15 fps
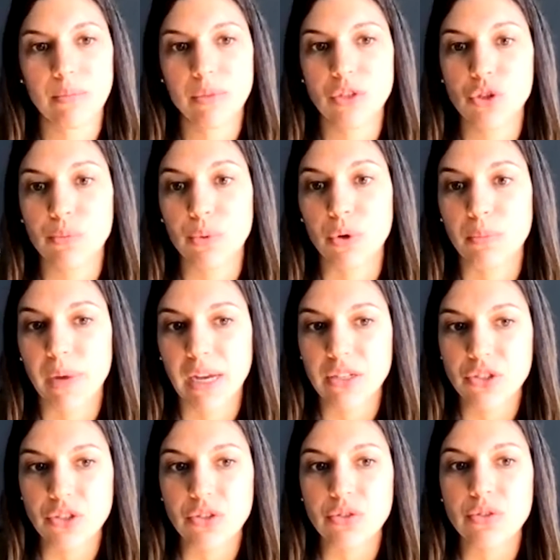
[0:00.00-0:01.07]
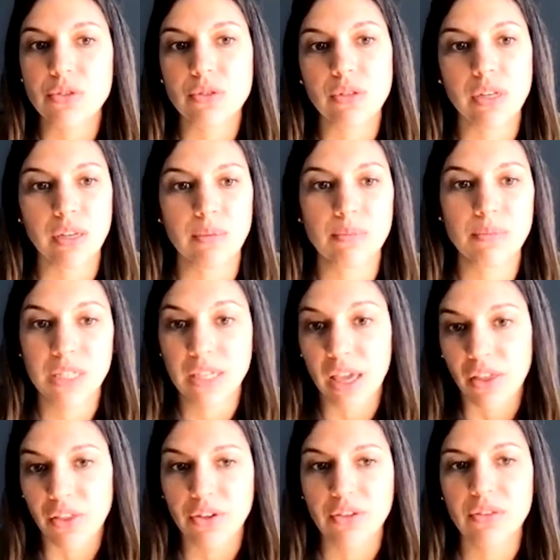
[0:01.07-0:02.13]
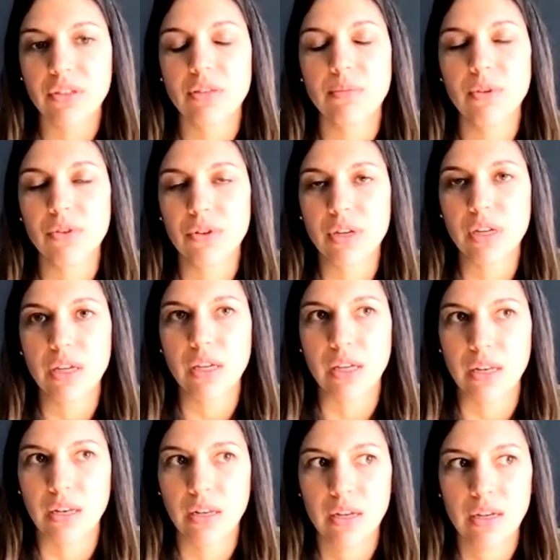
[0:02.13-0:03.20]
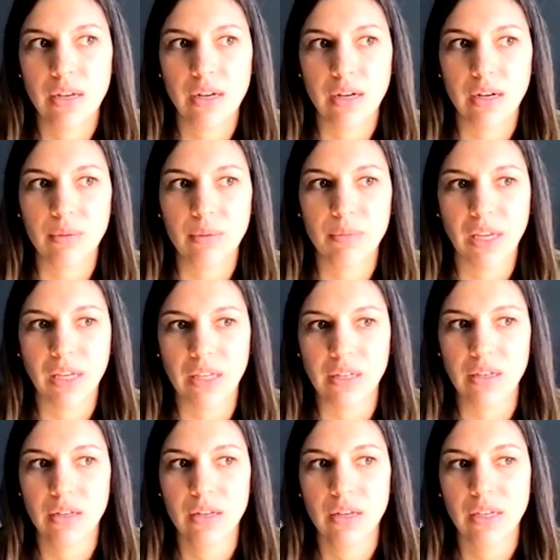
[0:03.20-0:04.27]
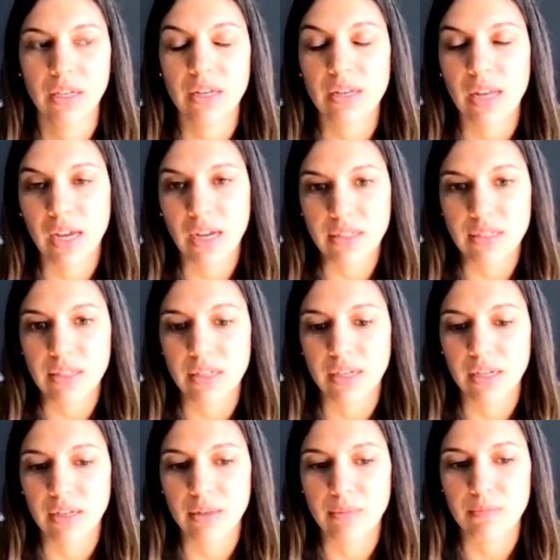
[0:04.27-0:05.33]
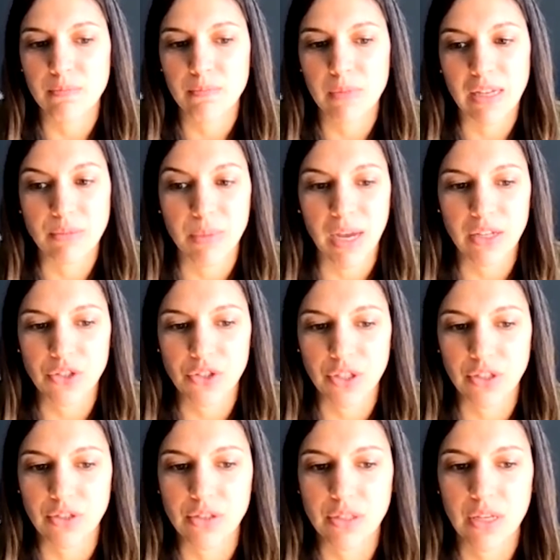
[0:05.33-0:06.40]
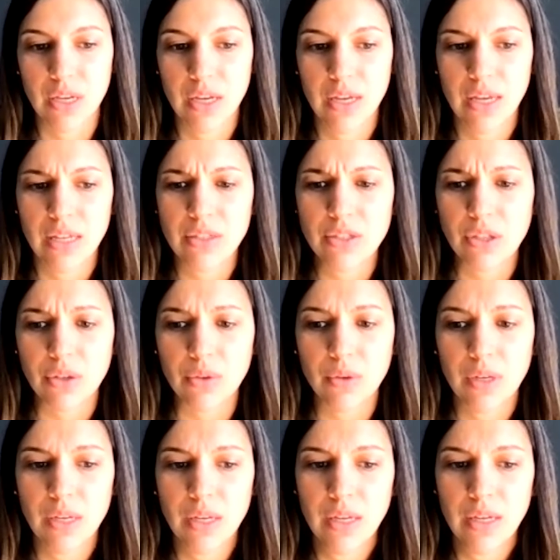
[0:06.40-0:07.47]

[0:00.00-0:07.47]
support pastors together in the community, and they can connect as pastors. And so